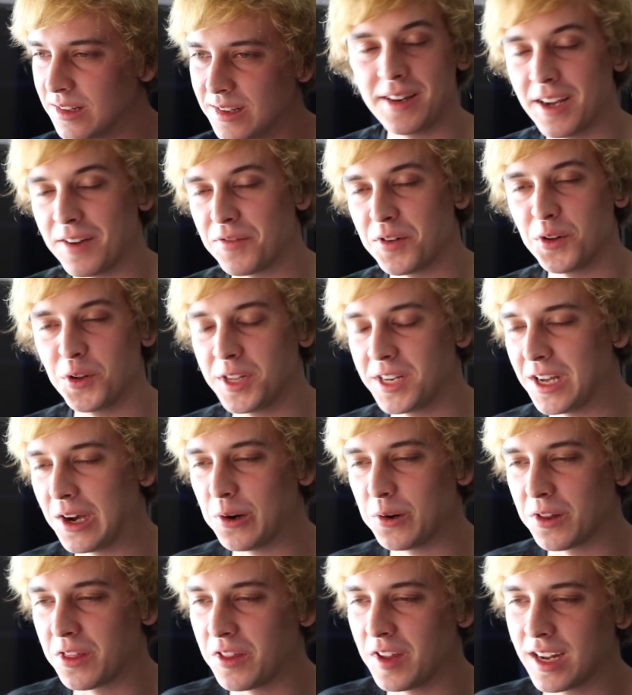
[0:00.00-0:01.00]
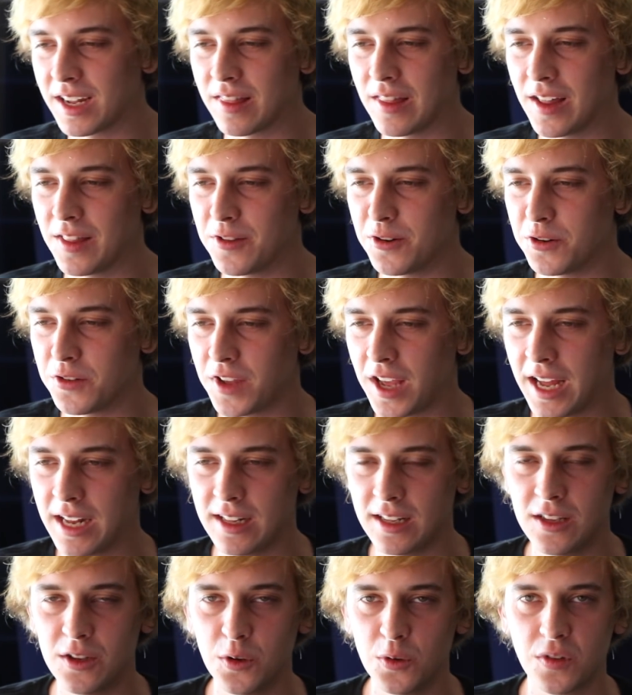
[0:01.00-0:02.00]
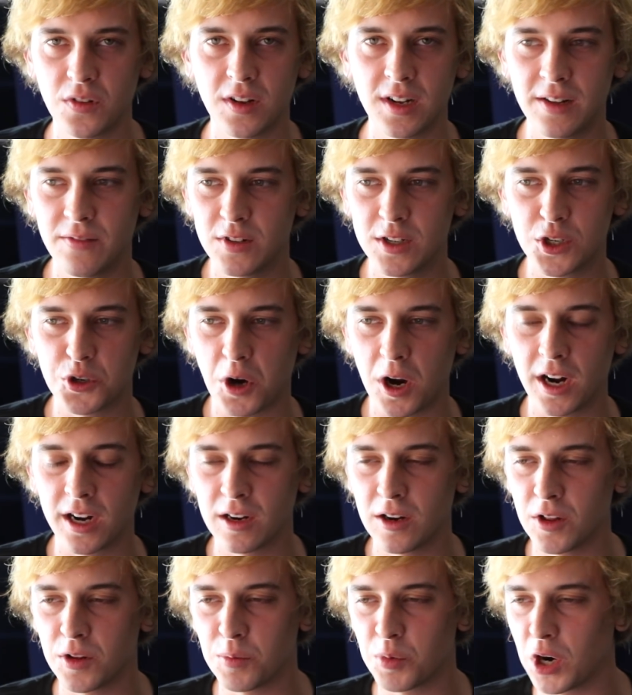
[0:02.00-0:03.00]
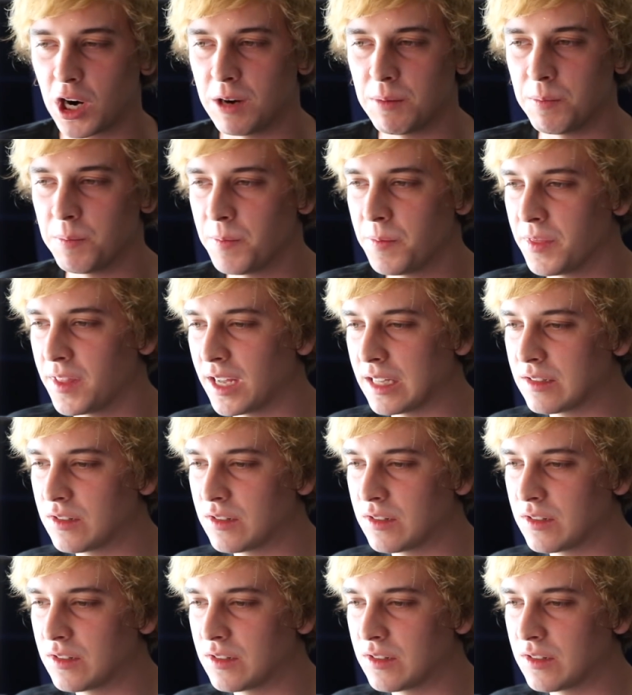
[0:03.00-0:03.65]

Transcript: I definitely don't think that there's any use in even trying another problem.